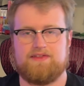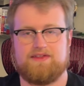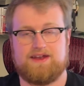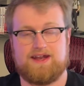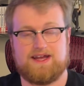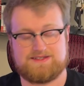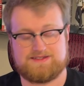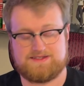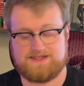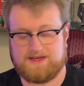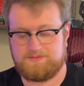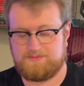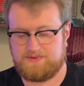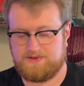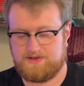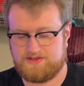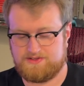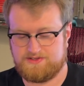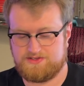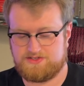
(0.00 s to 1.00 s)
next up
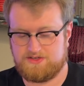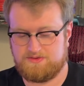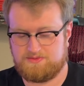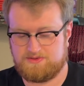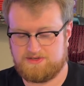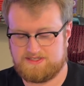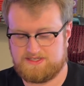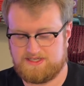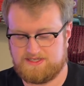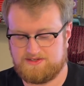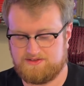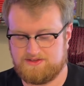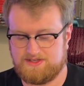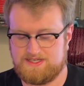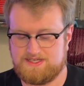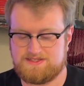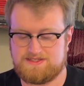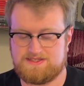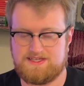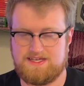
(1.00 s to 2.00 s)
on the Super Nintendo
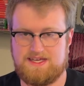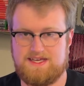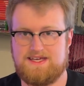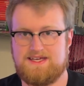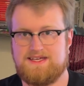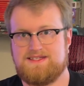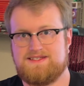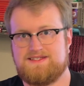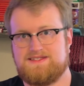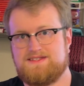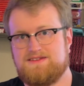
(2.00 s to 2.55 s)
list is